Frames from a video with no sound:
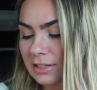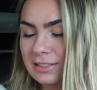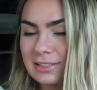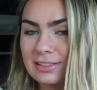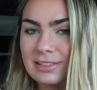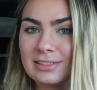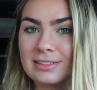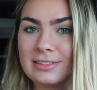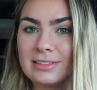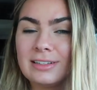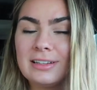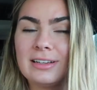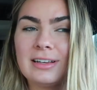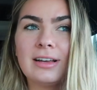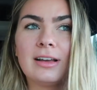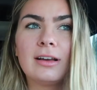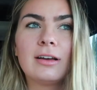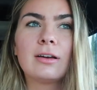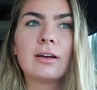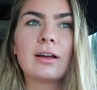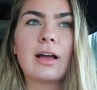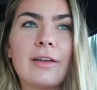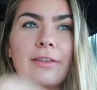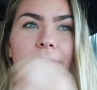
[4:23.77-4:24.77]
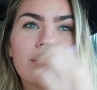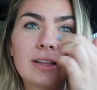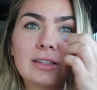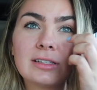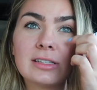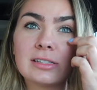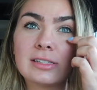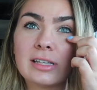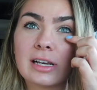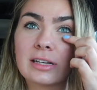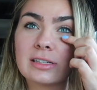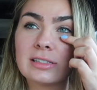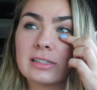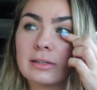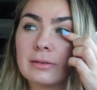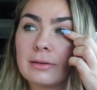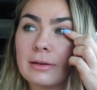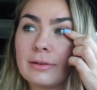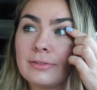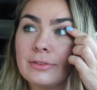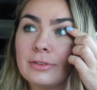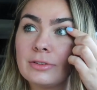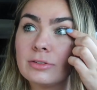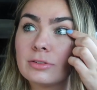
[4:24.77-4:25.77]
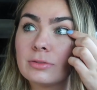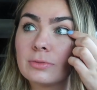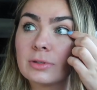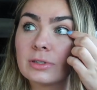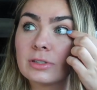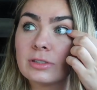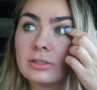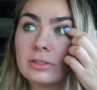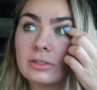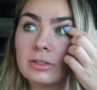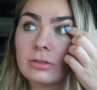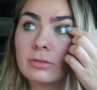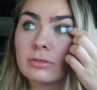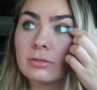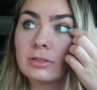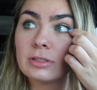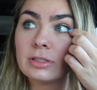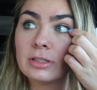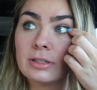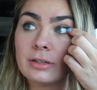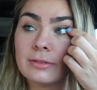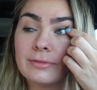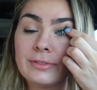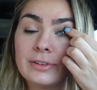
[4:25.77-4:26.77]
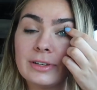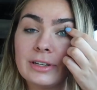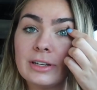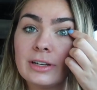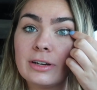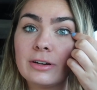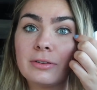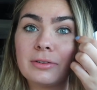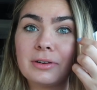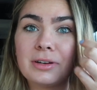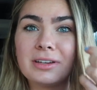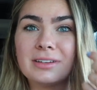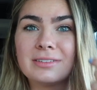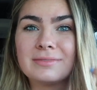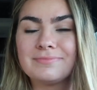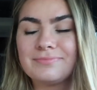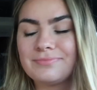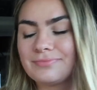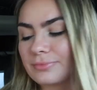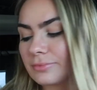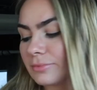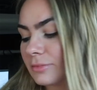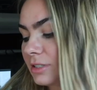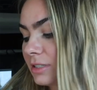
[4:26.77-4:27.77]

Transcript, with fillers: I think that's the second time I've used the word stoked in a video and